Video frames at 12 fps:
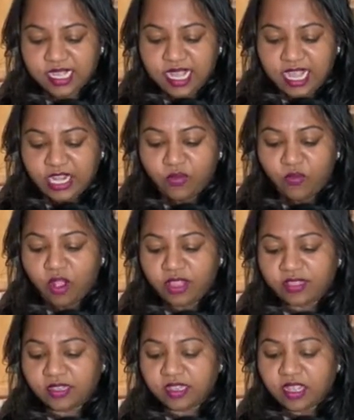and you
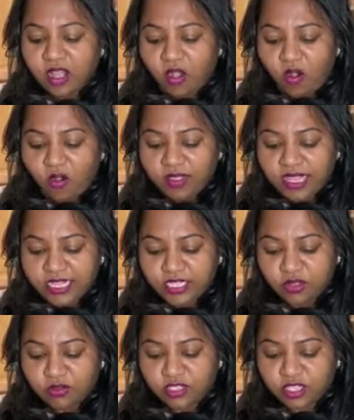want all that
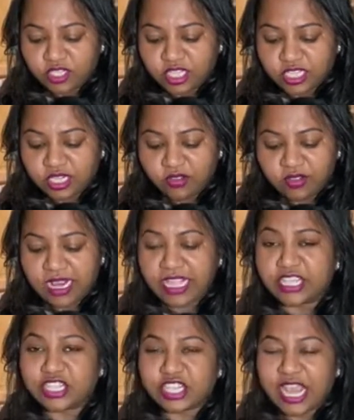dough to just look like
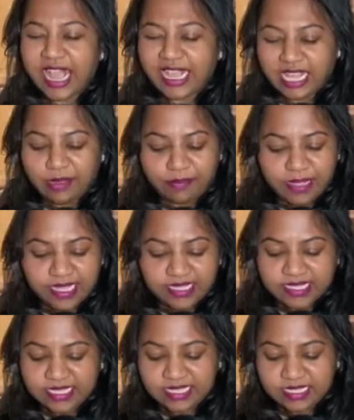shaggy
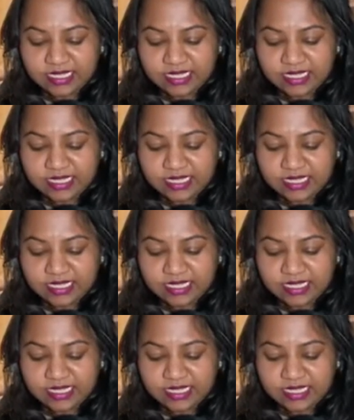bits.